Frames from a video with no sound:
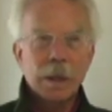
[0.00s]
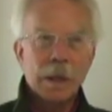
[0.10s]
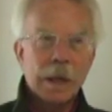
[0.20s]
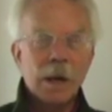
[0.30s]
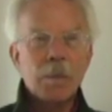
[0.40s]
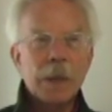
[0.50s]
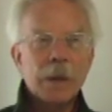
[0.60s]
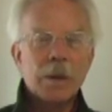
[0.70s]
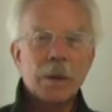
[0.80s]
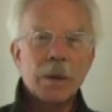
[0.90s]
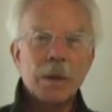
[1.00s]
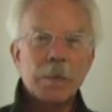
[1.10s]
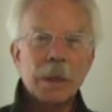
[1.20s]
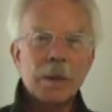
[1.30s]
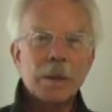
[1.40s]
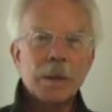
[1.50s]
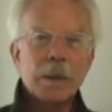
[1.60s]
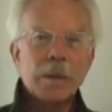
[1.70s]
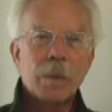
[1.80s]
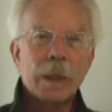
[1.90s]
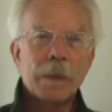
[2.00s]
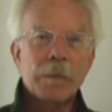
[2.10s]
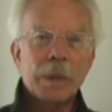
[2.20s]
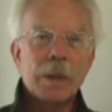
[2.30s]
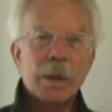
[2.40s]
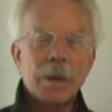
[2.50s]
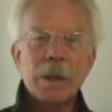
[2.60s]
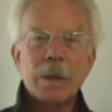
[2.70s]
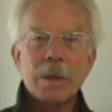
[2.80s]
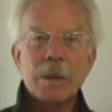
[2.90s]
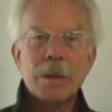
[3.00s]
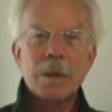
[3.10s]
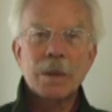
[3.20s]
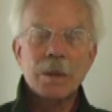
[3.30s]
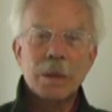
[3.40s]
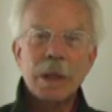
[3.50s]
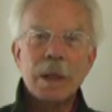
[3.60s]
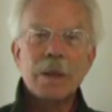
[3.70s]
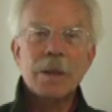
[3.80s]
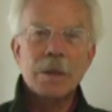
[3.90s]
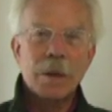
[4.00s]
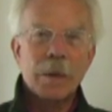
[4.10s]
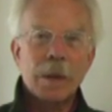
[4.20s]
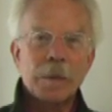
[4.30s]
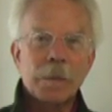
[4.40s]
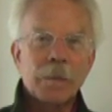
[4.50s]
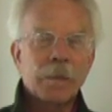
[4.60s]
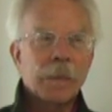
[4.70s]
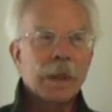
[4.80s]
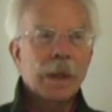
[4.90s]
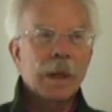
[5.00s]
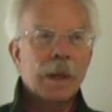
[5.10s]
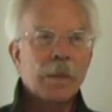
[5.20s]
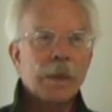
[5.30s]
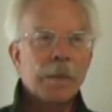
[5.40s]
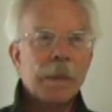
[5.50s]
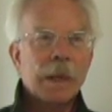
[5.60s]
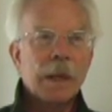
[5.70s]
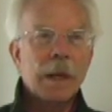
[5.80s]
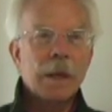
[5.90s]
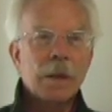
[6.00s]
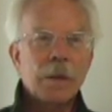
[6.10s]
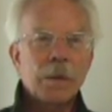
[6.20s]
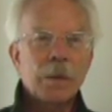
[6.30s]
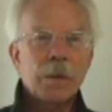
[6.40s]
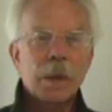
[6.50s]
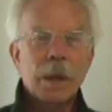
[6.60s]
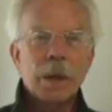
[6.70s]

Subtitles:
how big you're going to build and what materials you'll need and so on. With the maquette, you